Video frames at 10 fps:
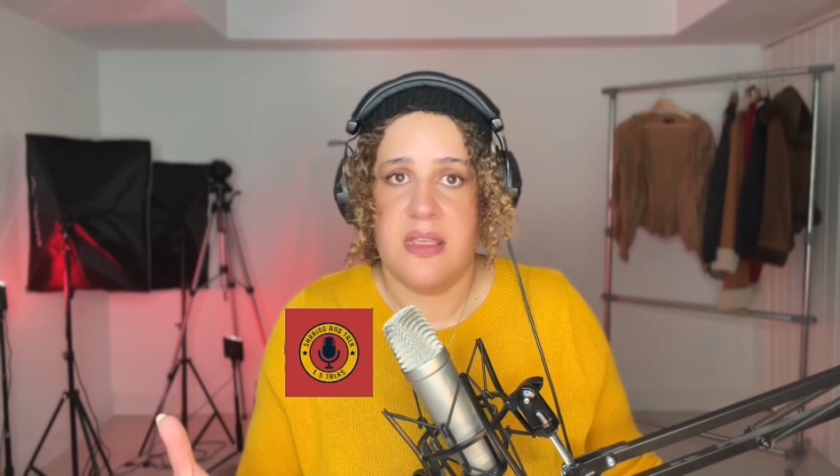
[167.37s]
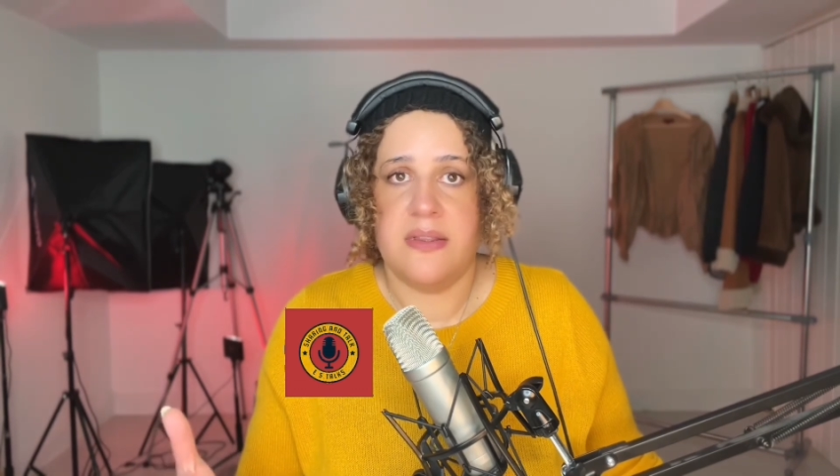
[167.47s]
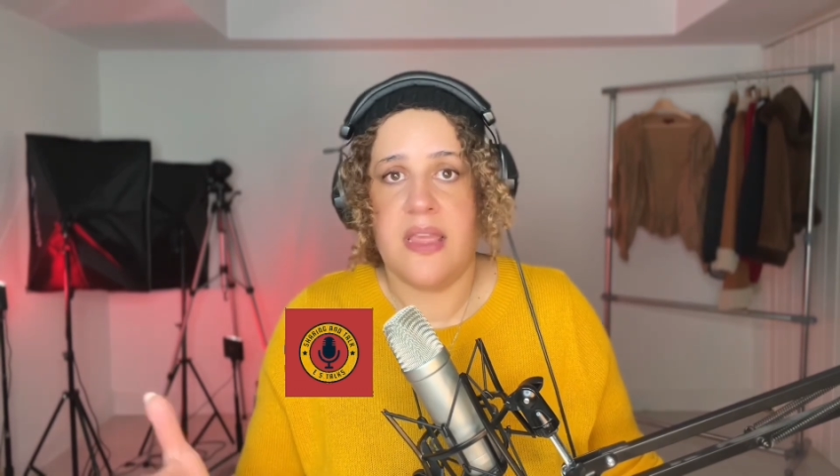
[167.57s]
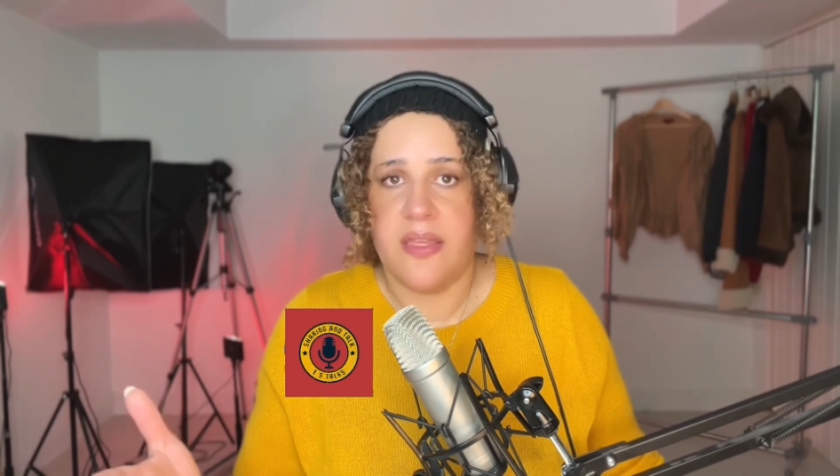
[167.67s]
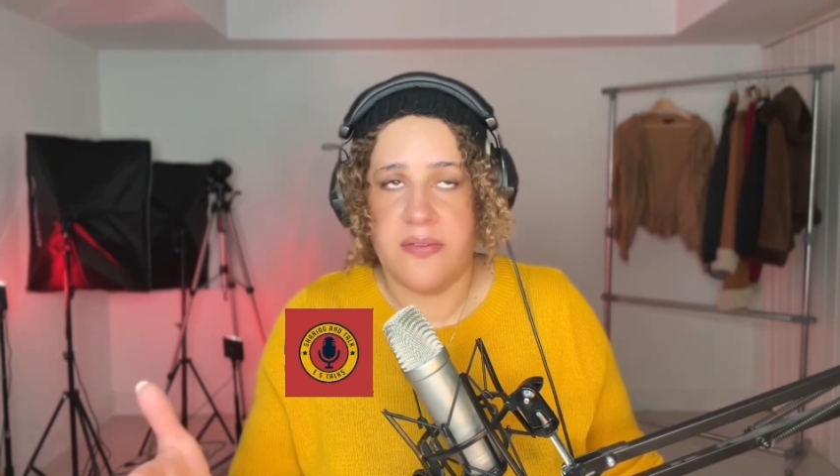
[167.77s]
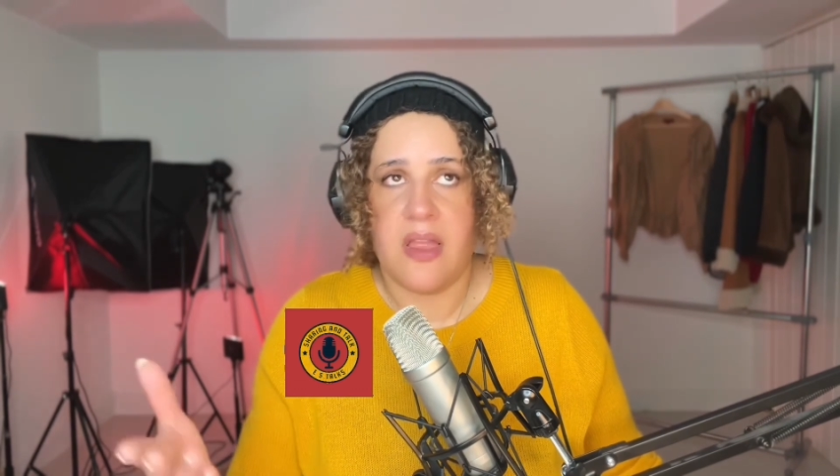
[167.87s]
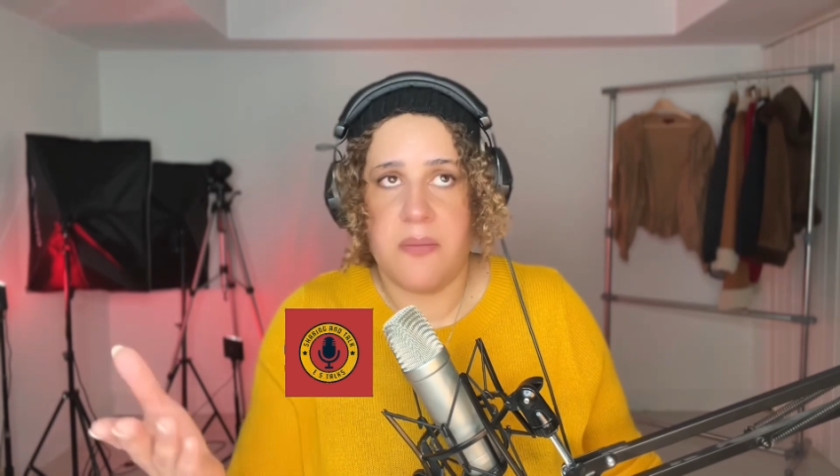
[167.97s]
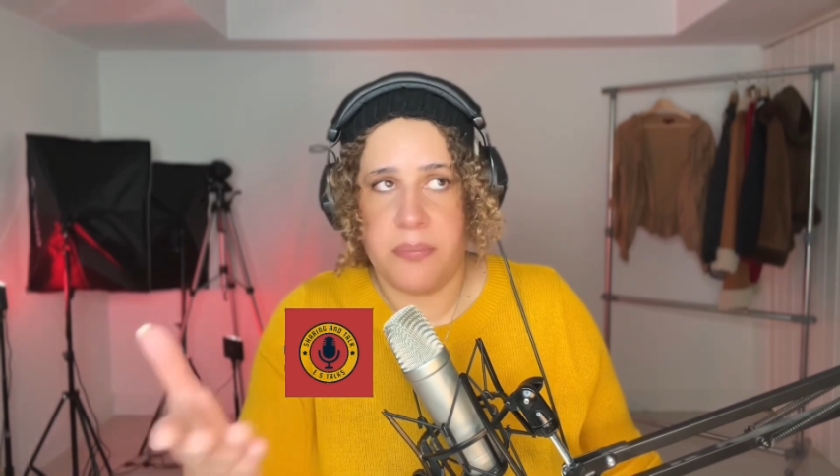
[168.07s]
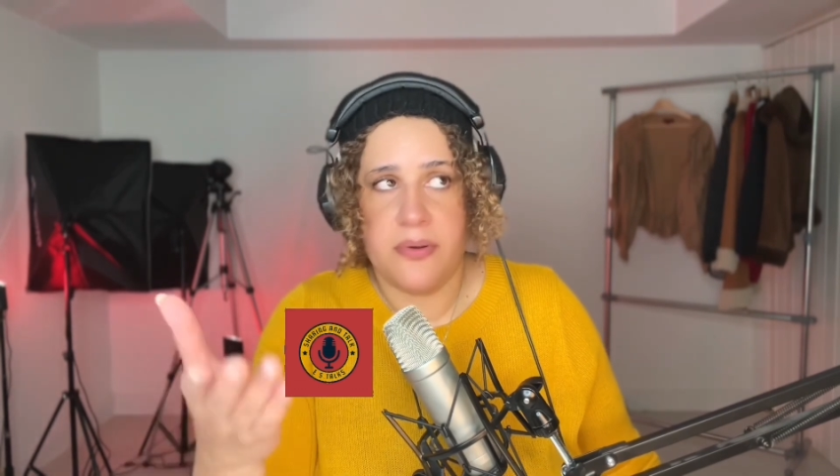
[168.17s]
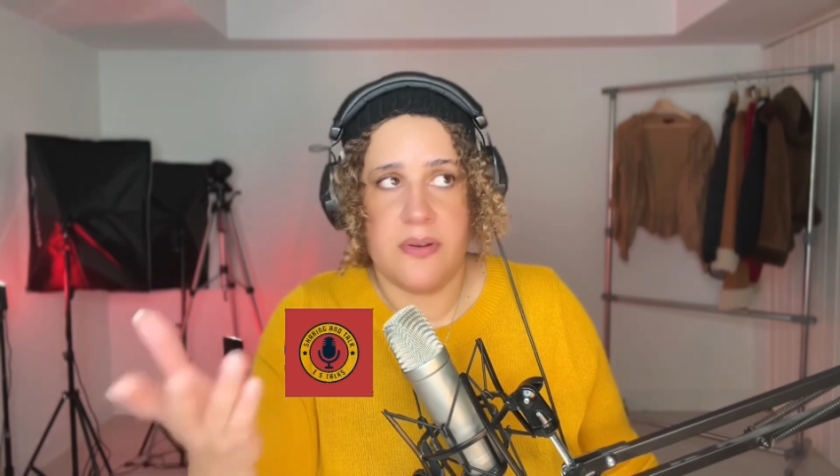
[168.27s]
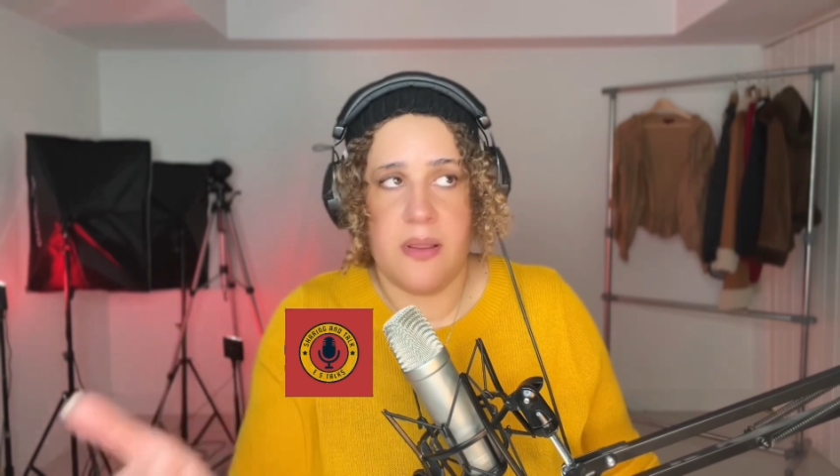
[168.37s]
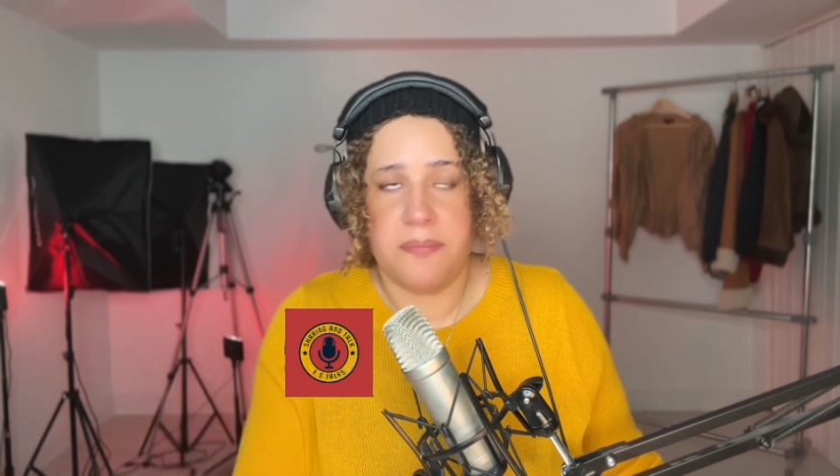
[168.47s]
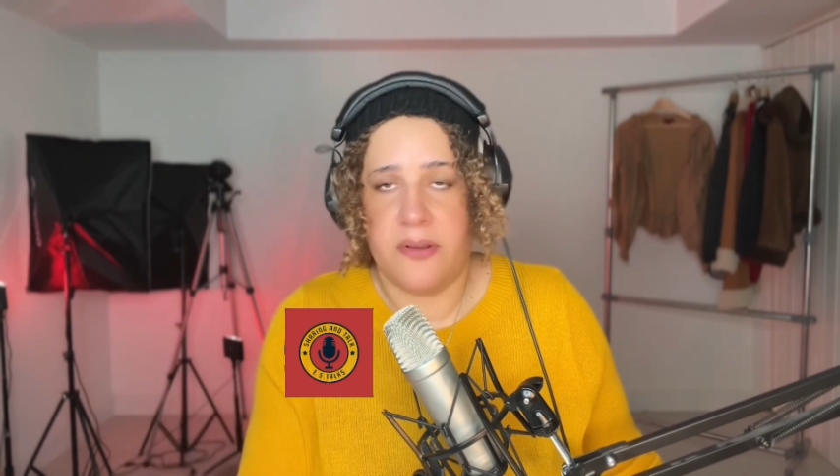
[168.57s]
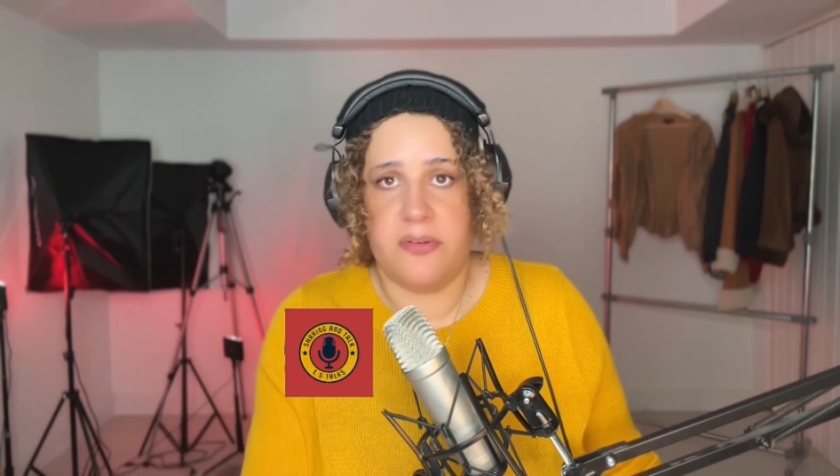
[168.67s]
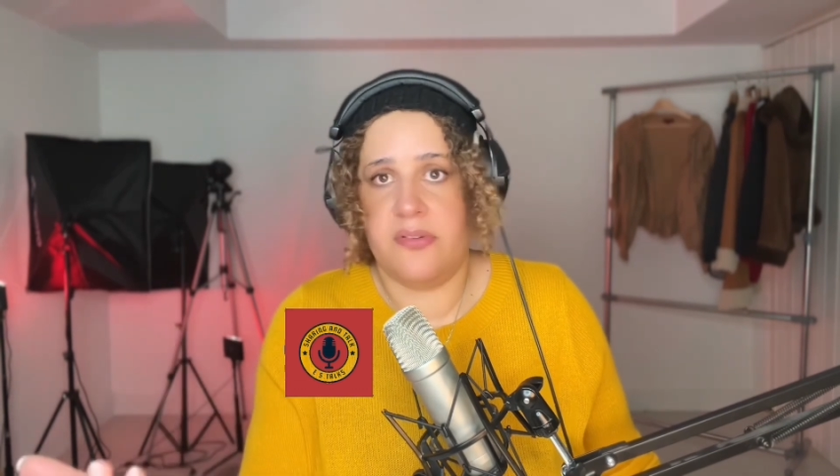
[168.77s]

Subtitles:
yeah, I put it up there,